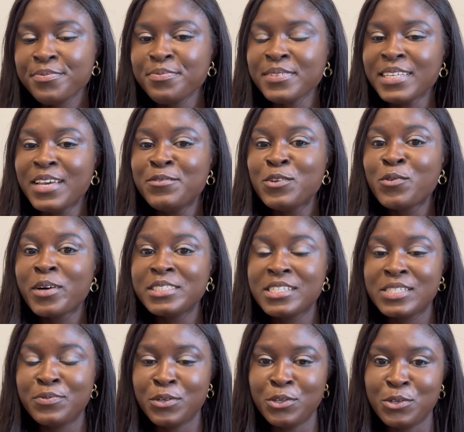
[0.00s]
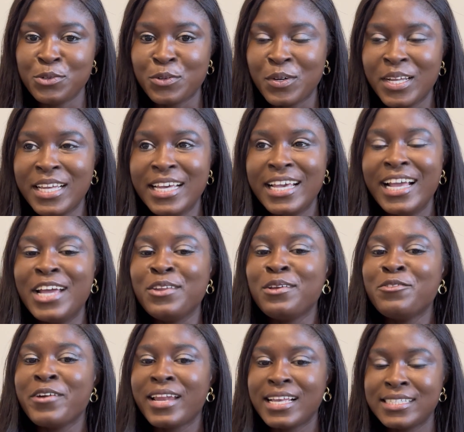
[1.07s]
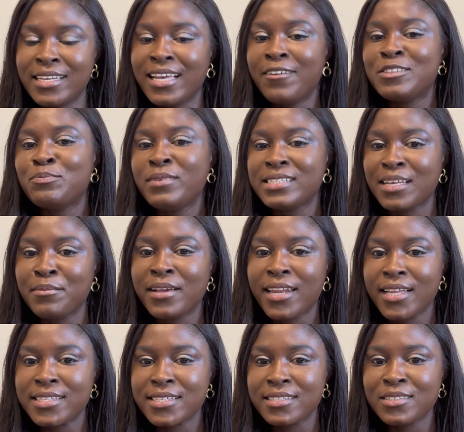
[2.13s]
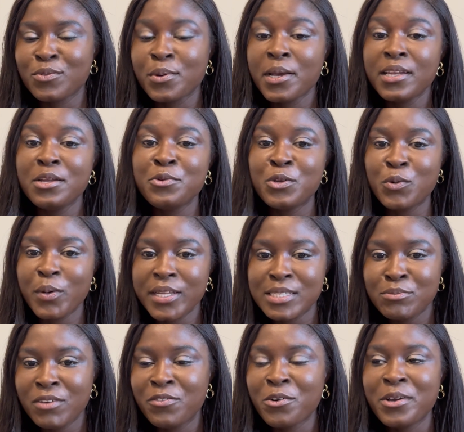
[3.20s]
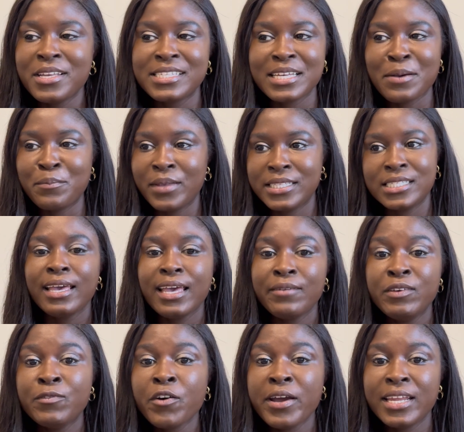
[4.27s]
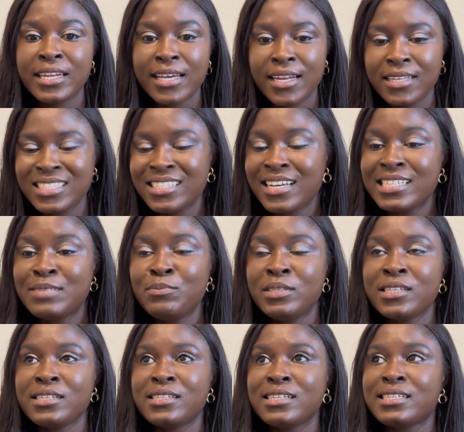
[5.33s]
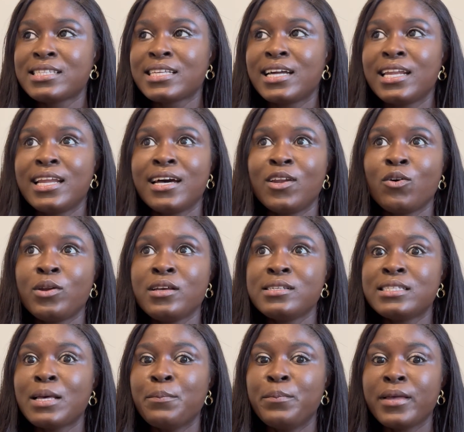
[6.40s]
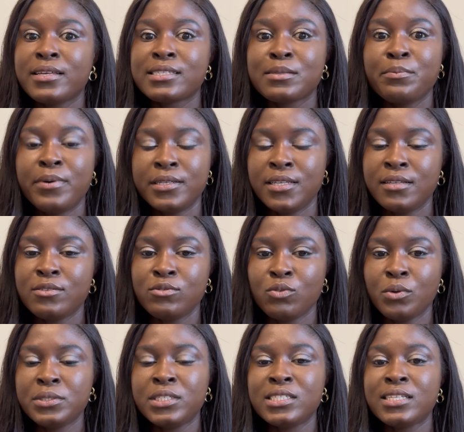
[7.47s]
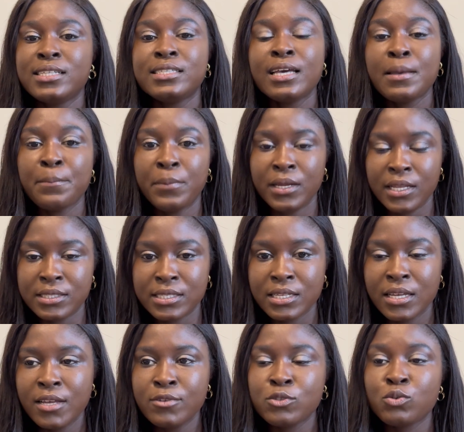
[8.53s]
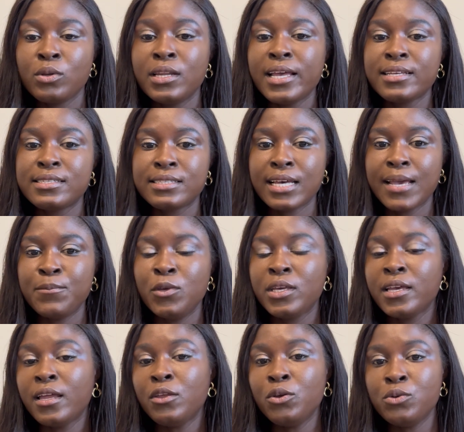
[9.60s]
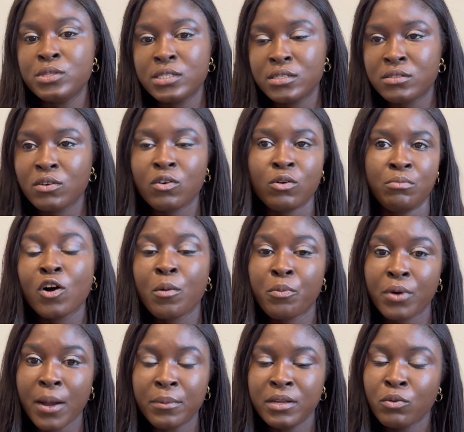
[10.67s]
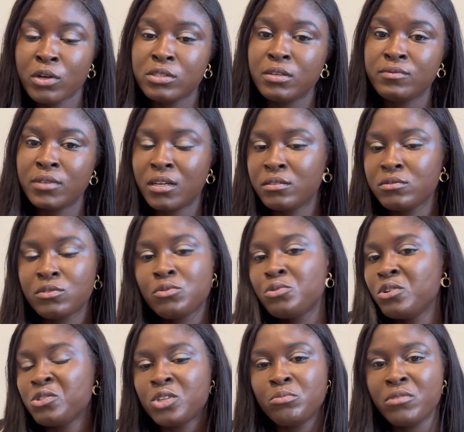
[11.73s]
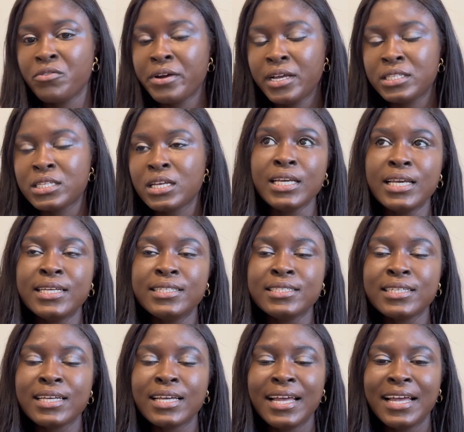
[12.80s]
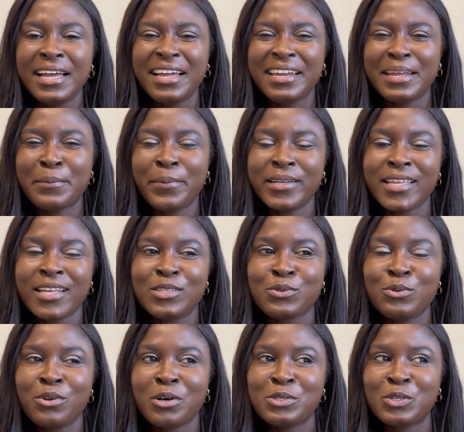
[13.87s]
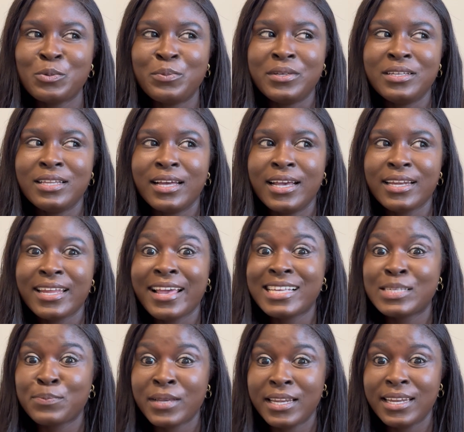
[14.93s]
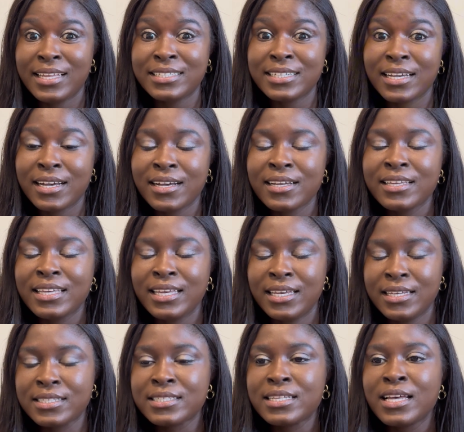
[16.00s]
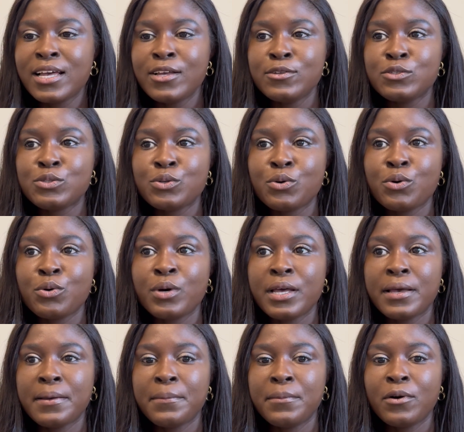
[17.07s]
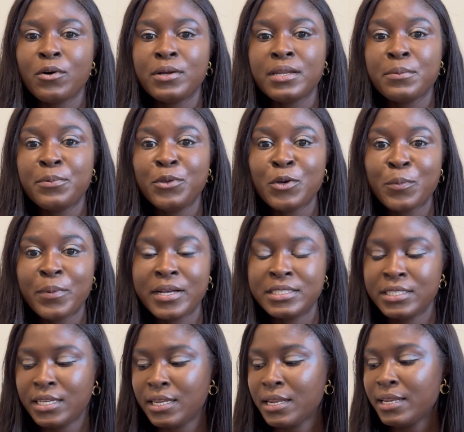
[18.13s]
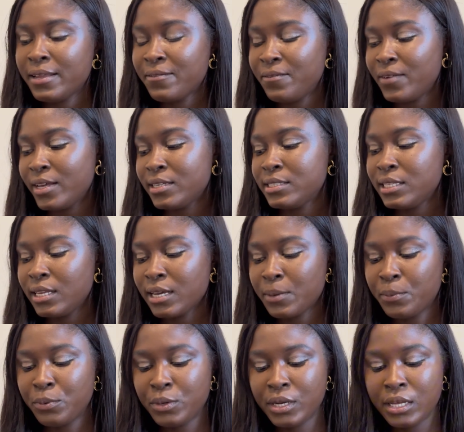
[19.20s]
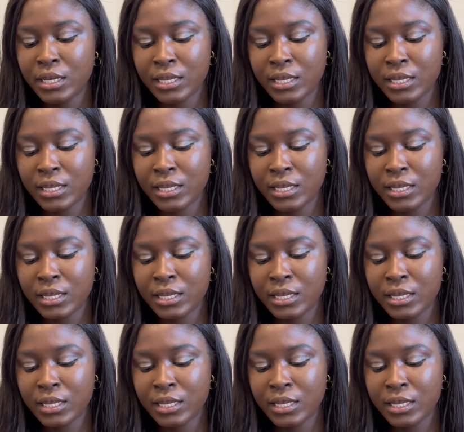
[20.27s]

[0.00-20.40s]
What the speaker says: if you watch this video and you realize that you have to make some editing, quickly do it before you submit it. If you've already done it, it doesn't mean this is the standard or this is the best budget. No, it's just a template. So next time you can use it, or probably what you've done could also be right. And the budget could also be like the expenditure. Yes. So on the Pure budget, the first thing I put there